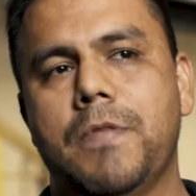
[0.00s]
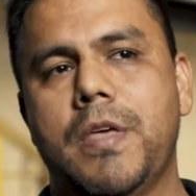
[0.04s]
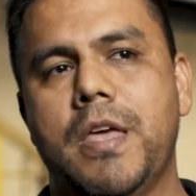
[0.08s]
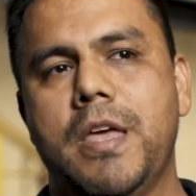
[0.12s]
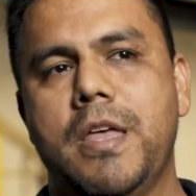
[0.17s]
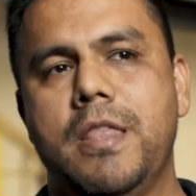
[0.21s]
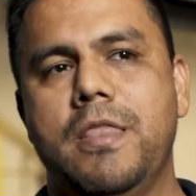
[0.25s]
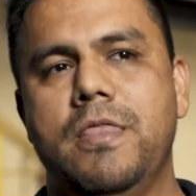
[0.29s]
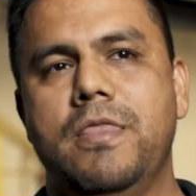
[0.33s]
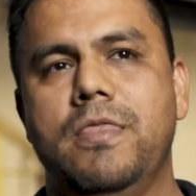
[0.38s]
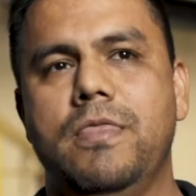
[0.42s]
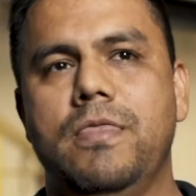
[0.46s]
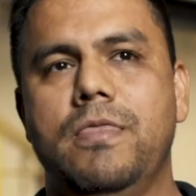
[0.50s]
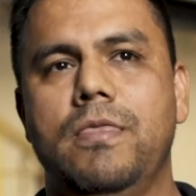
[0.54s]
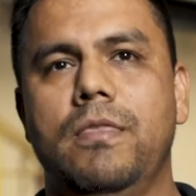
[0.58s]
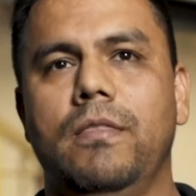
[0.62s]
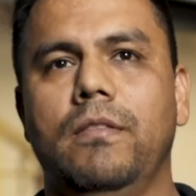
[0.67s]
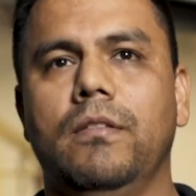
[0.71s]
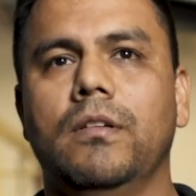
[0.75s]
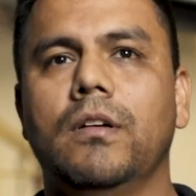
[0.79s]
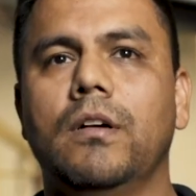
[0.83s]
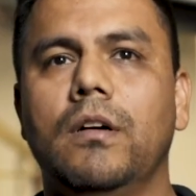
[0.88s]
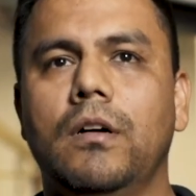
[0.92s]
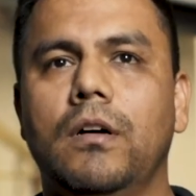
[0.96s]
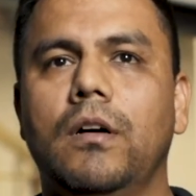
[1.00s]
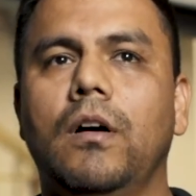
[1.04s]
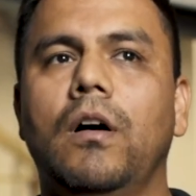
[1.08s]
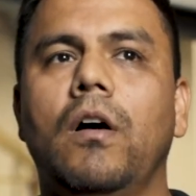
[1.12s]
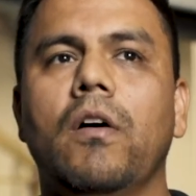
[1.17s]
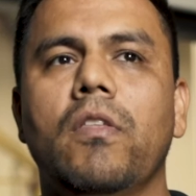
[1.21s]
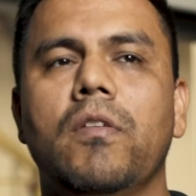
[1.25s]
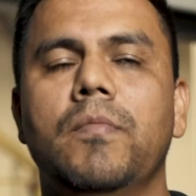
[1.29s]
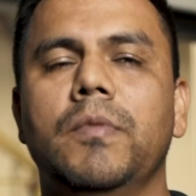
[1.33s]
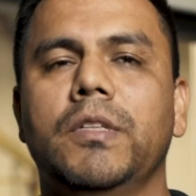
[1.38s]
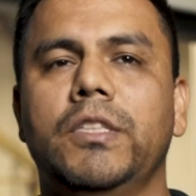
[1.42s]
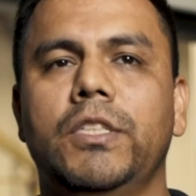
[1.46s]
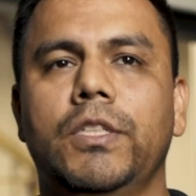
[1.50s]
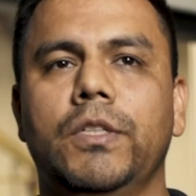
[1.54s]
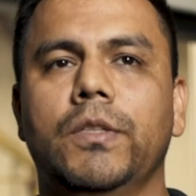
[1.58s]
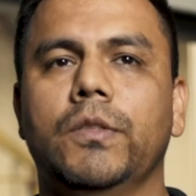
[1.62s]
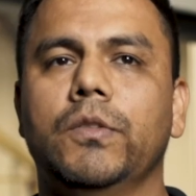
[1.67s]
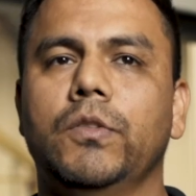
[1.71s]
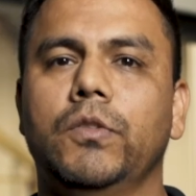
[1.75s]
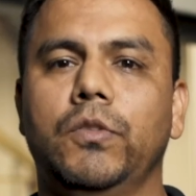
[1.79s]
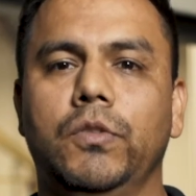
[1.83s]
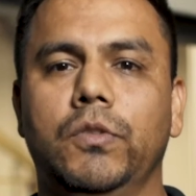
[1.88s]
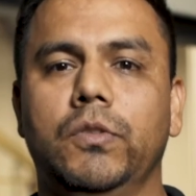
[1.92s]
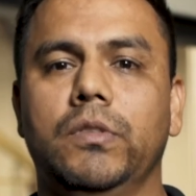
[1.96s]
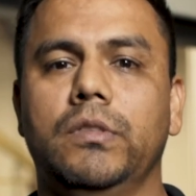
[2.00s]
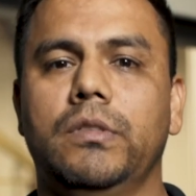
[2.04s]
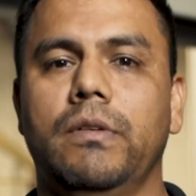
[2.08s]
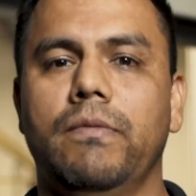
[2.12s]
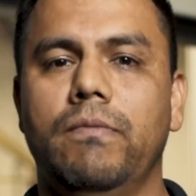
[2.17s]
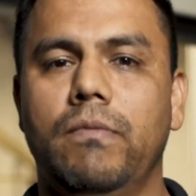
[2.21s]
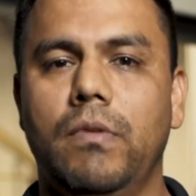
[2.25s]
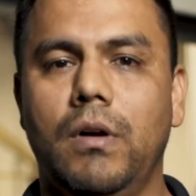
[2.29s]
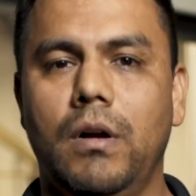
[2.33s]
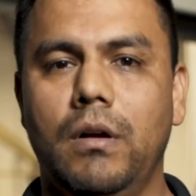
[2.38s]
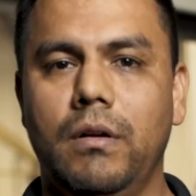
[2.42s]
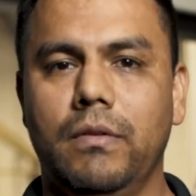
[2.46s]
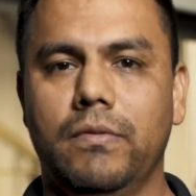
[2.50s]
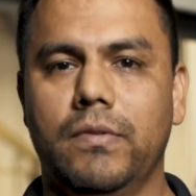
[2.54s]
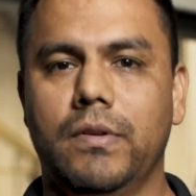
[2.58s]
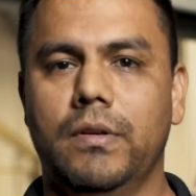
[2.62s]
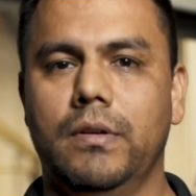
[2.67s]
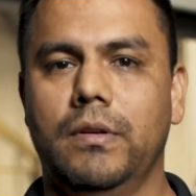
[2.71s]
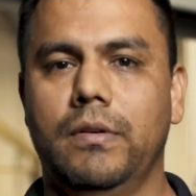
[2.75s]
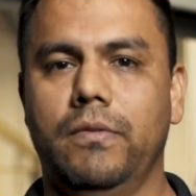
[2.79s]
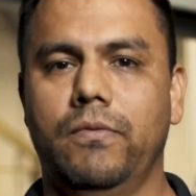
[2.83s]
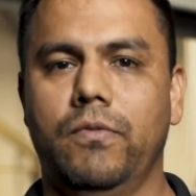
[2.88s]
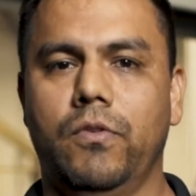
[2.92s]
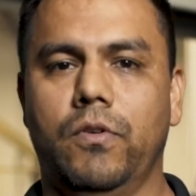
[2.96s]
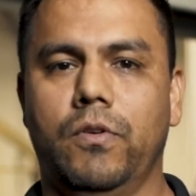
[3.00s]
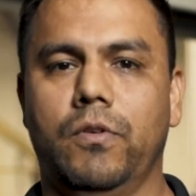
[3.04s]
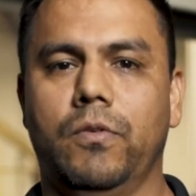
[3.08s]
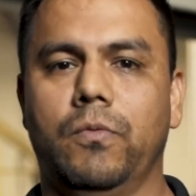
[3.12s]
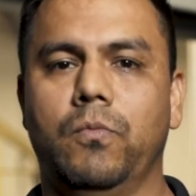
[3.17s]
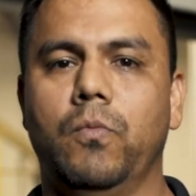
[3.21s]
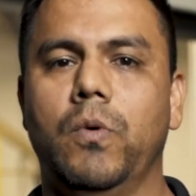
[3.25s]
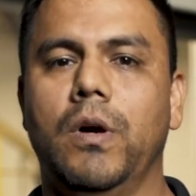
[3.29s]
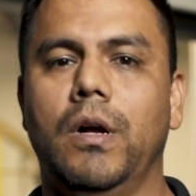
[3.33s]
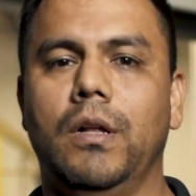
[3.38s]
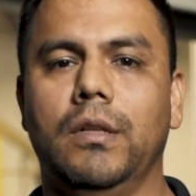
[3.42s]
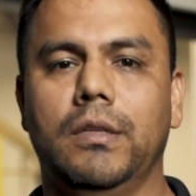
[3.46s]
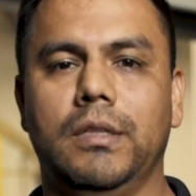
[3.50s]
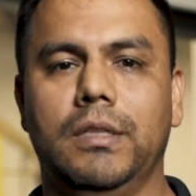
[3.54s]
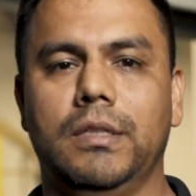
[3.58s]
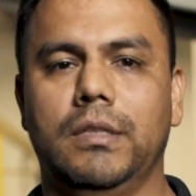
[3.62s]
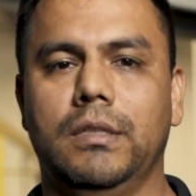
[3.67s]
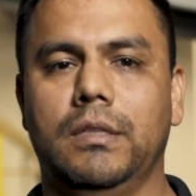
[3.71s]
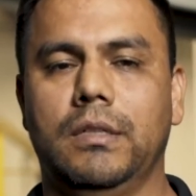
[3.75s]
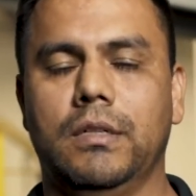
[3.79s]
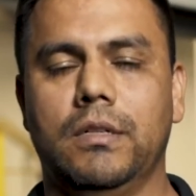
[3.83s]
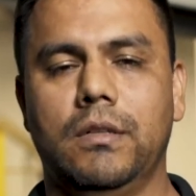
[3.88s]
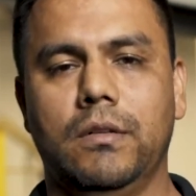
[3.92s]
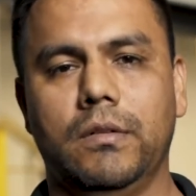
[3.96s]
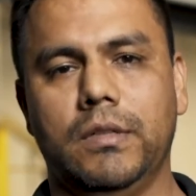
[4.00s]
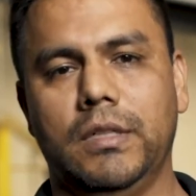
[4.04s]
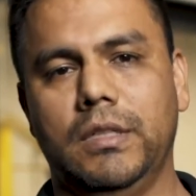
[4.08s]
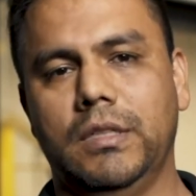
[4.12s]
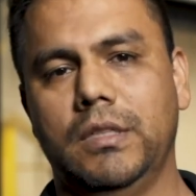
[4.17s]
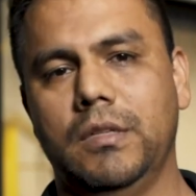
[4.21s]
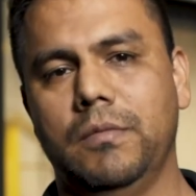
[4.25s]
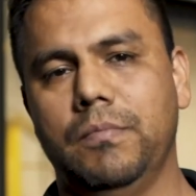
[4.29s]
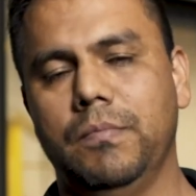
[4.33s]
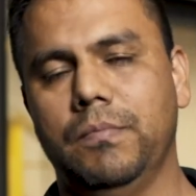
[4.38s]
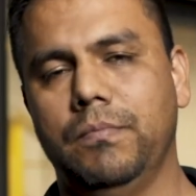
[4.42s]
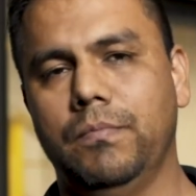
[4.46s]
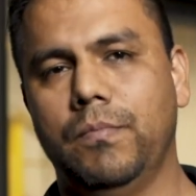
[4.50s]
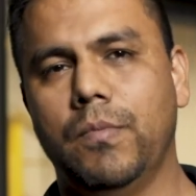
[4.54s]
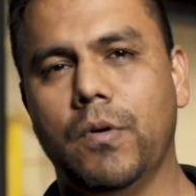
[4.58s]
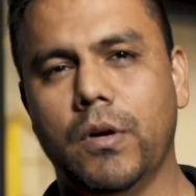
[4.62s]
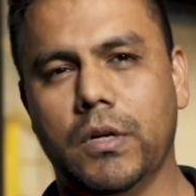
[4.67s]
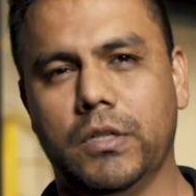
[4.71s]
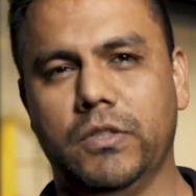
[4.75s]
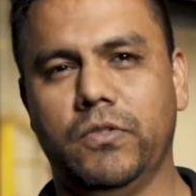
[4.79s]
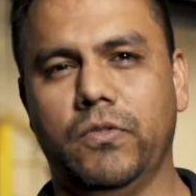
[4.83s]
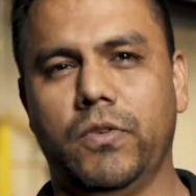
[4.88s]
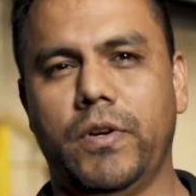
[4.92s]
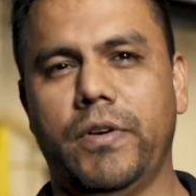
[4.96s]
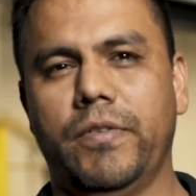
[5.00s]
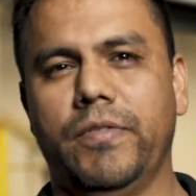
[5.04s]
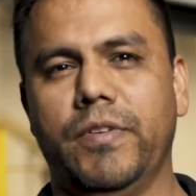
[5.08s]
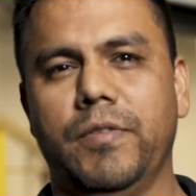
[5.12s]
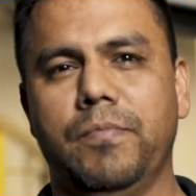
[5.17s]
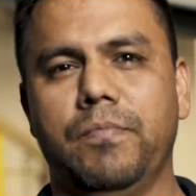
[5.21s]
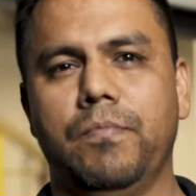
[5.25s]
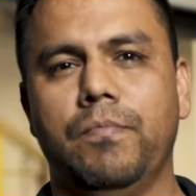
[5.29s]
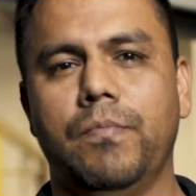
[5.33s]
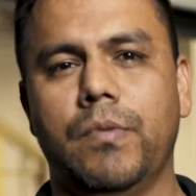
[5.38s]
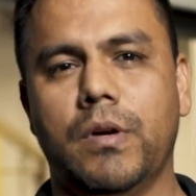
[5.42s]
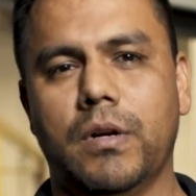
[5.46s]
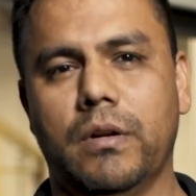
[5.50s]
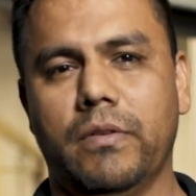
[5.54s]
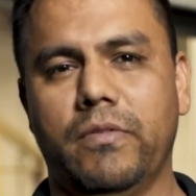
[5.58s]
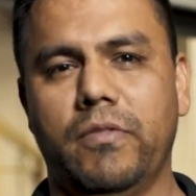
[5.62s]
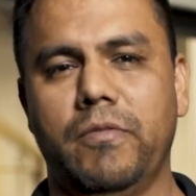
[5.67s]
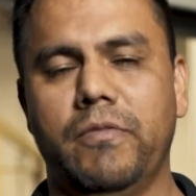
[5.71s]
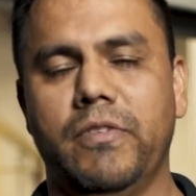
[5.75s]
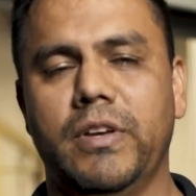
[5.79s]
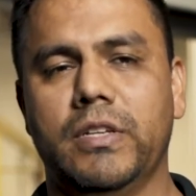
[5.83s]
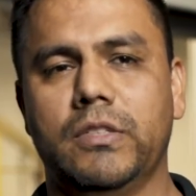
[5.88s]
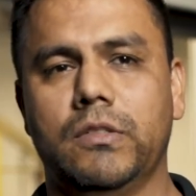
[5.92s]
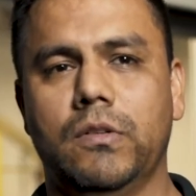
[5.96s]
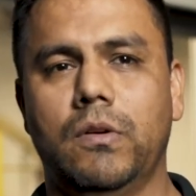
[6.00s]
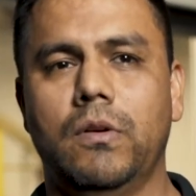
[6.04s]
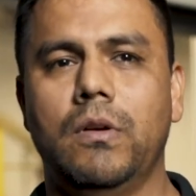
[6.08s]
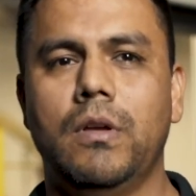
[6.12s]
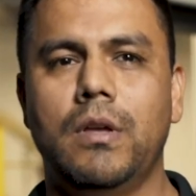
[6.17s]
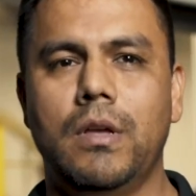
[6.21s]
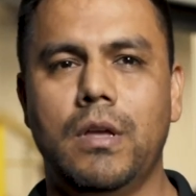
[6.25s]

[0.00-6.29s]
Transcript: And all the materials used involved for welding, including the parts for every part of the vessel,